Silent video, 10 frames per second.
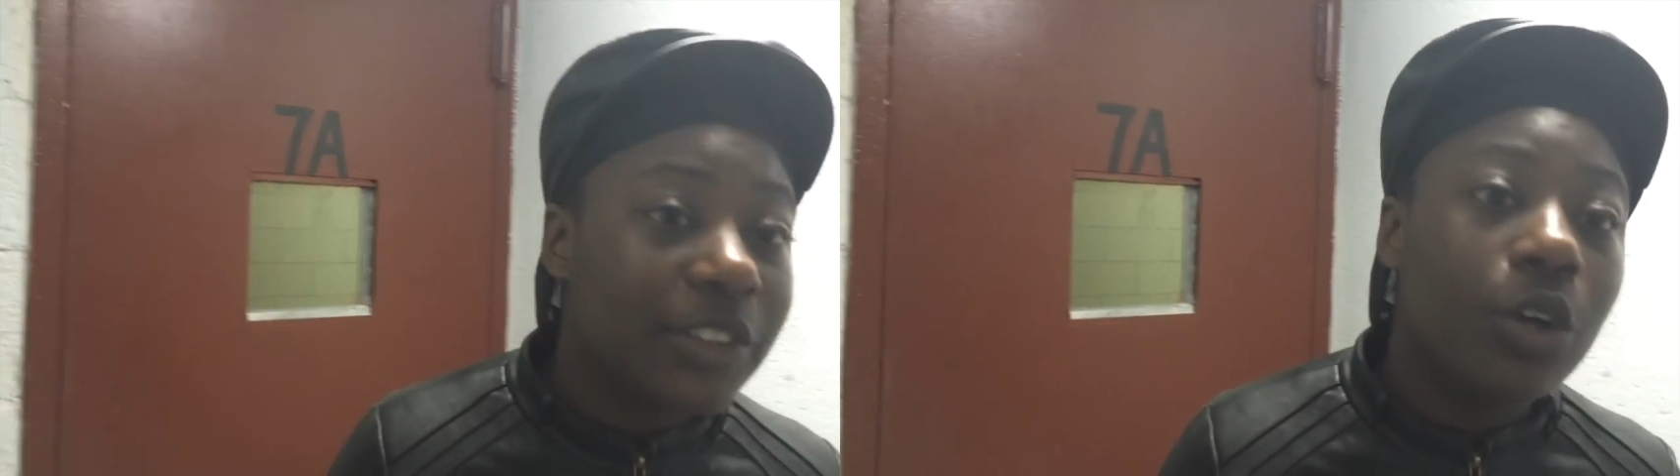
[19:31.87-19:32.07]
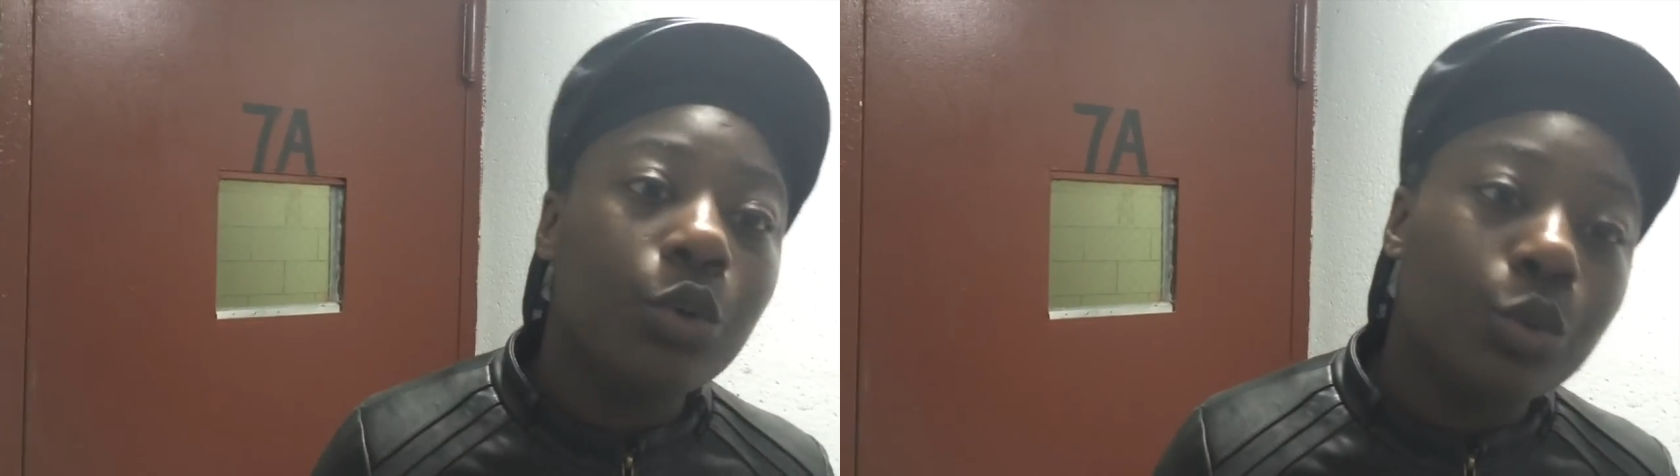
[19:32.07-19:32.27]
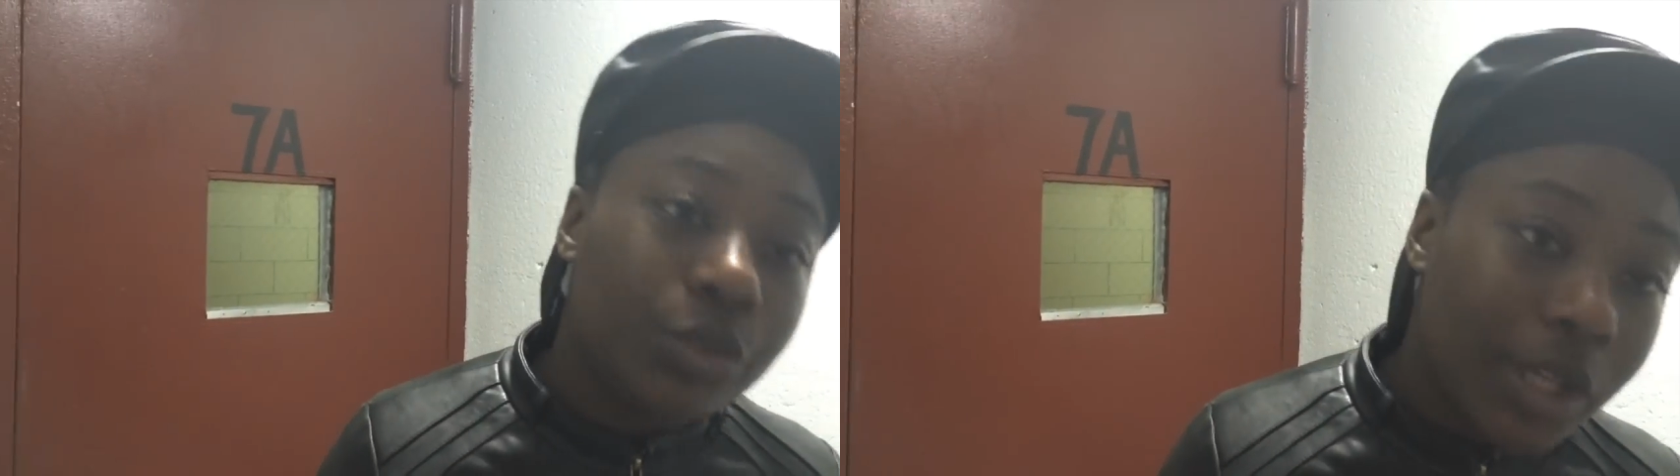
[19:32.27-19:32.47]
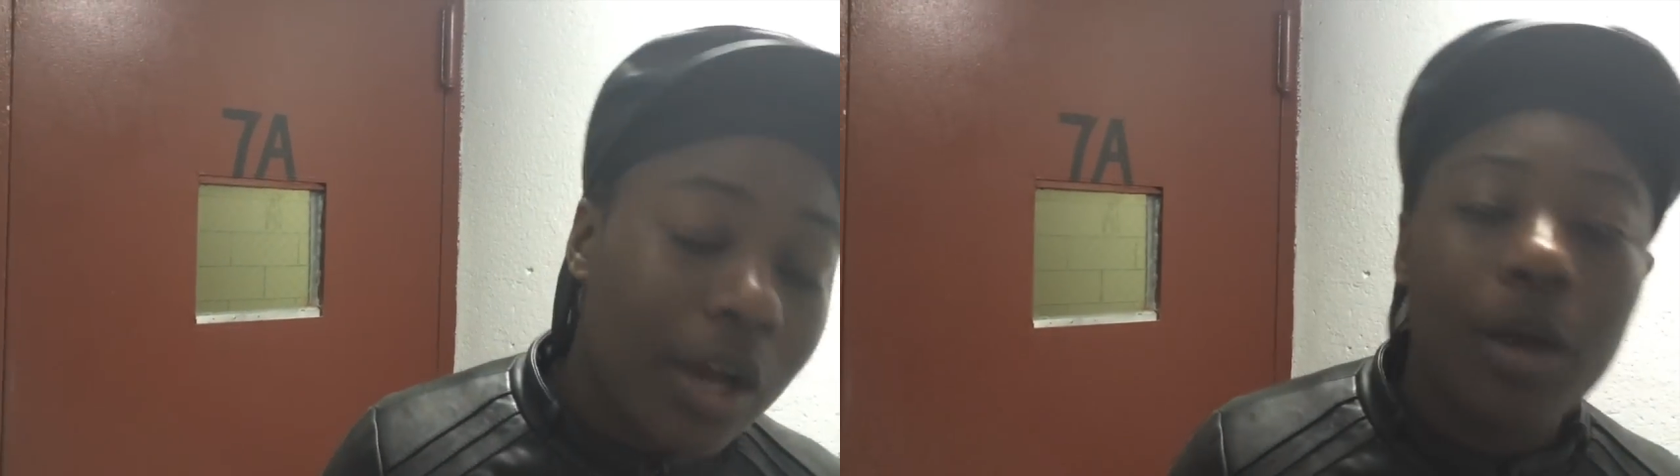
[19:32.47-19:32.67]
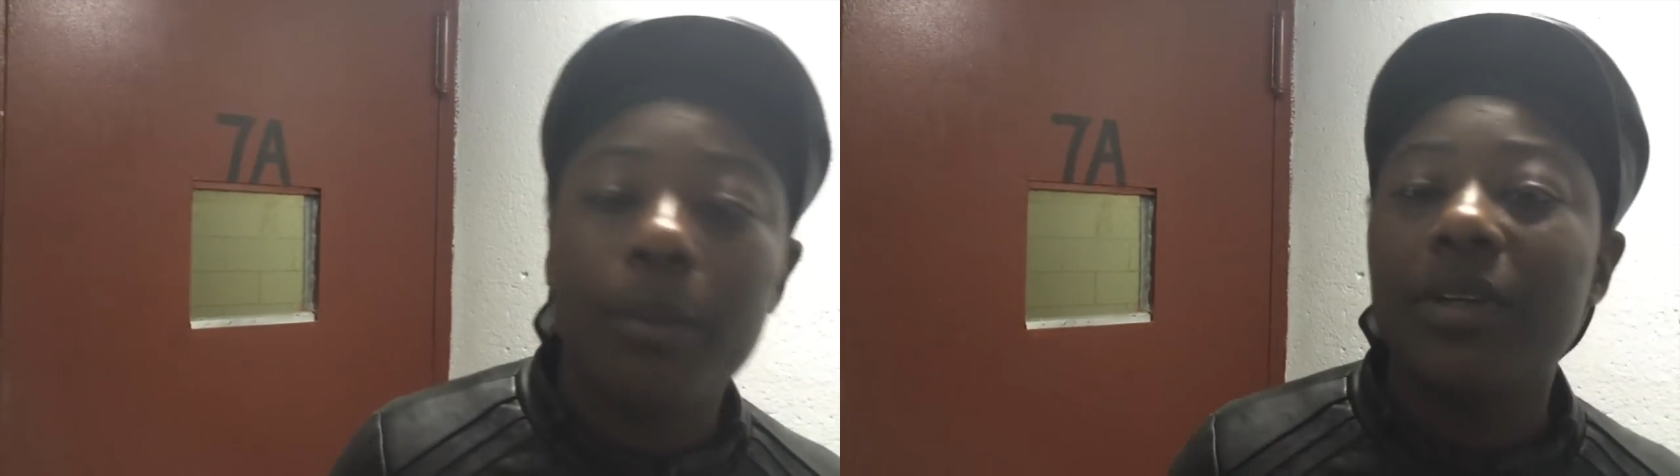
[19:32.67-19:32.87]
as Uncle
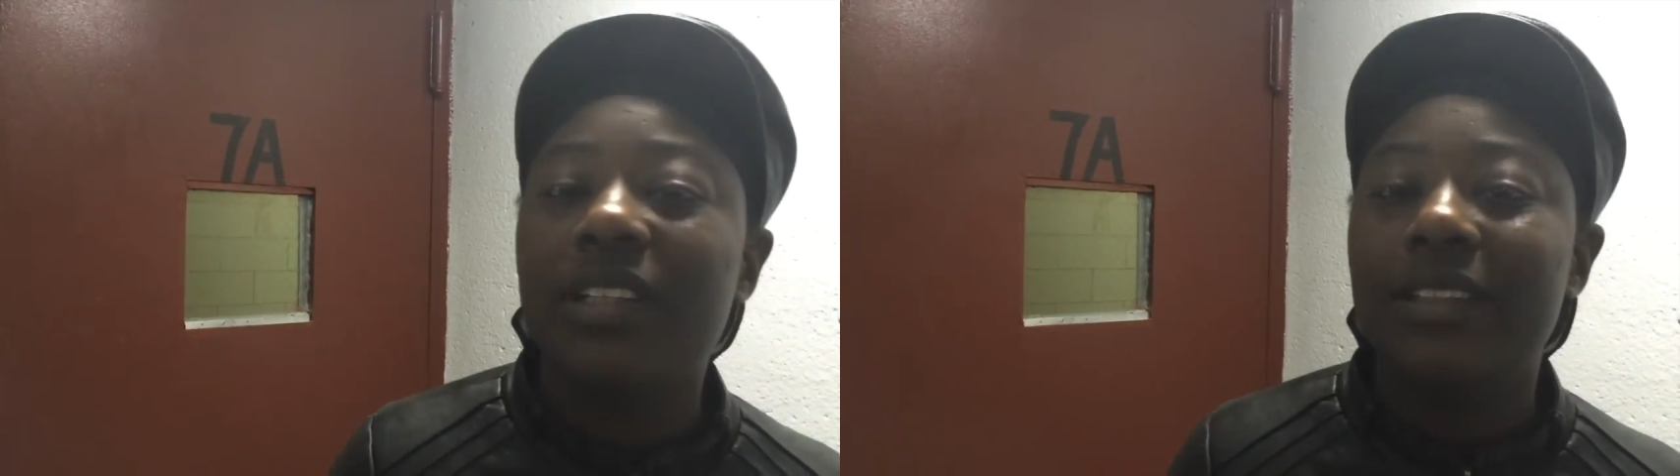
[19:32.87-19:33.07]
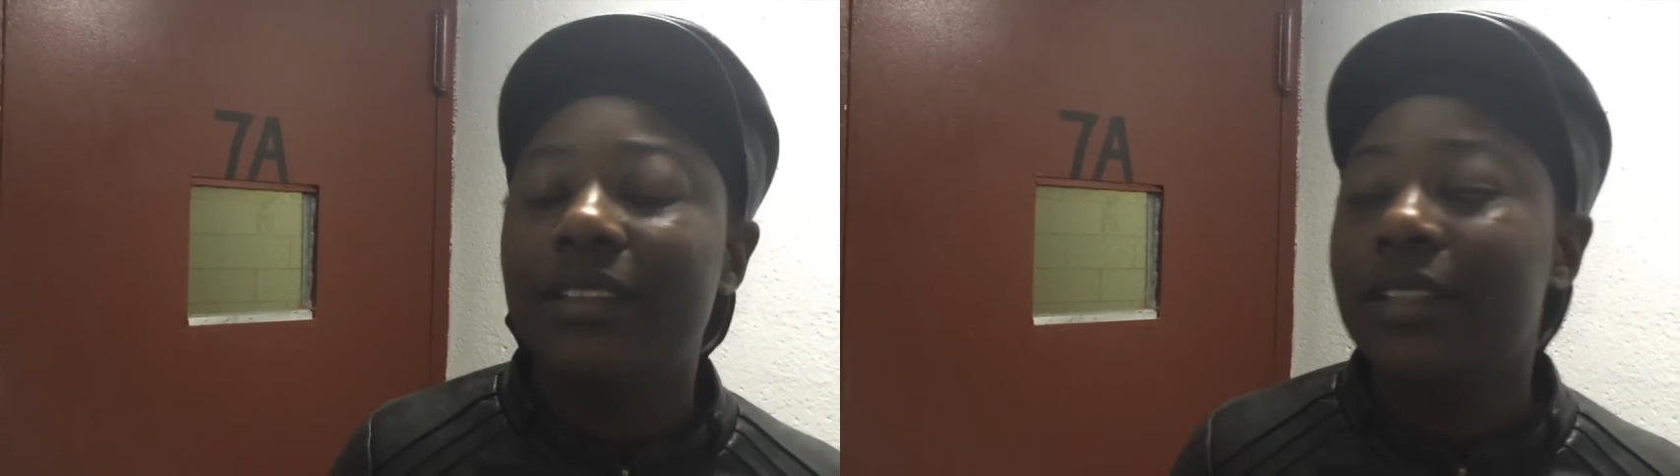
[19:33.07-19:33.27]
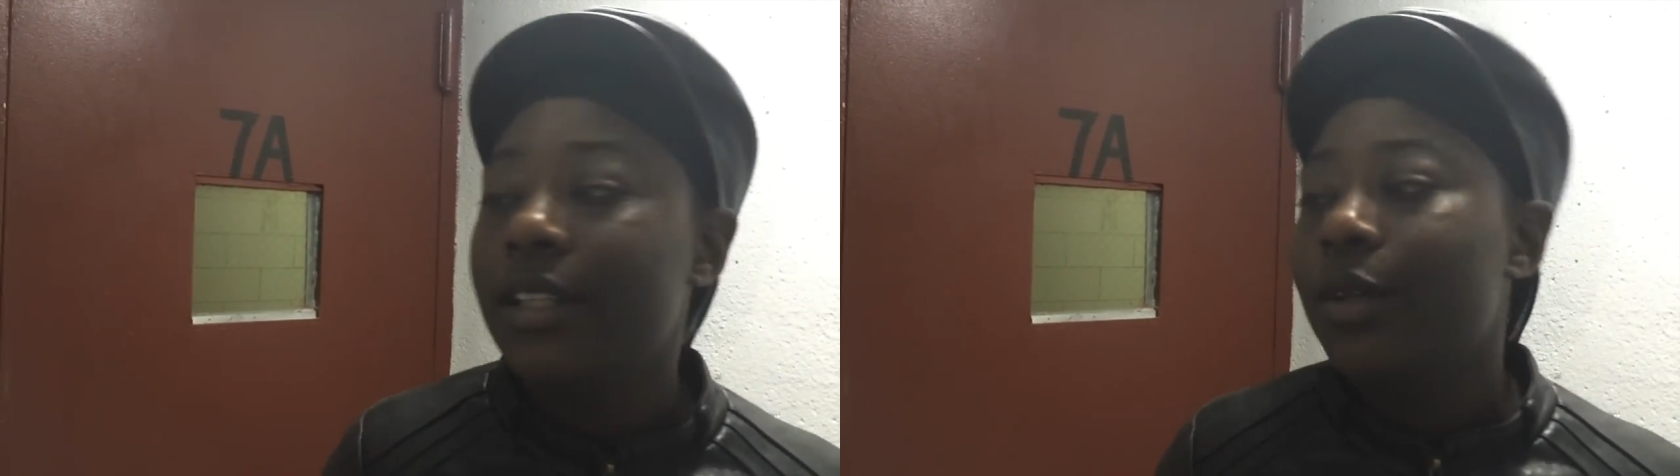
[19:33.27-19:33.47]
Tom, because